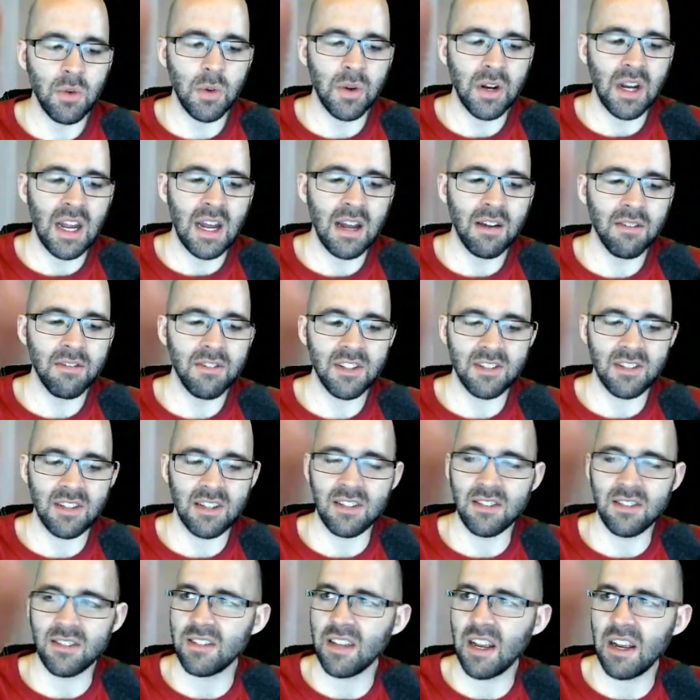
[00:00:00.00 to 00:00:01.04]
we want to have this
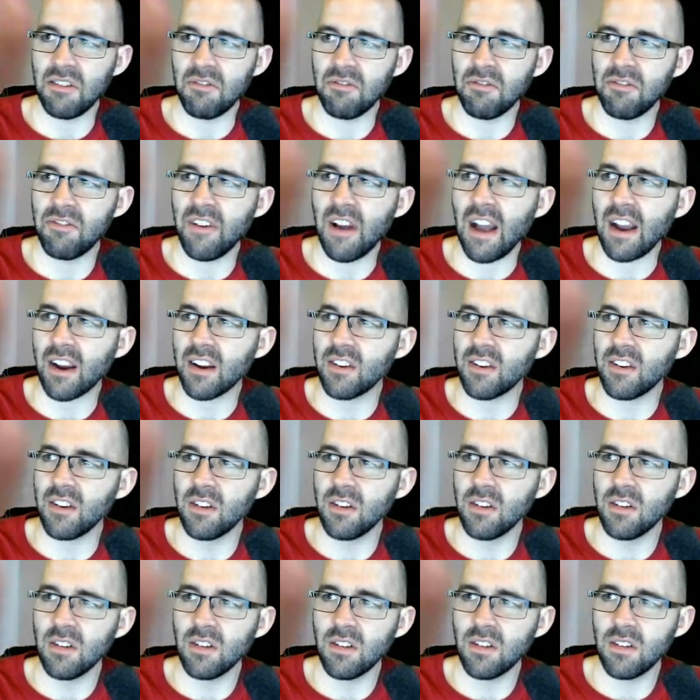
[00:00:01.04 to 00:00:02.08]
inside
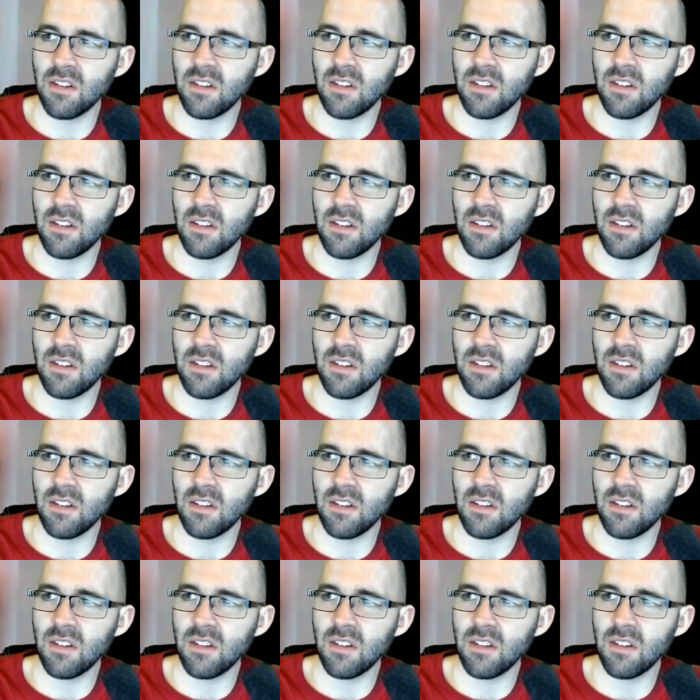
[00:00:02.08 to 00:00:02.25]
factored.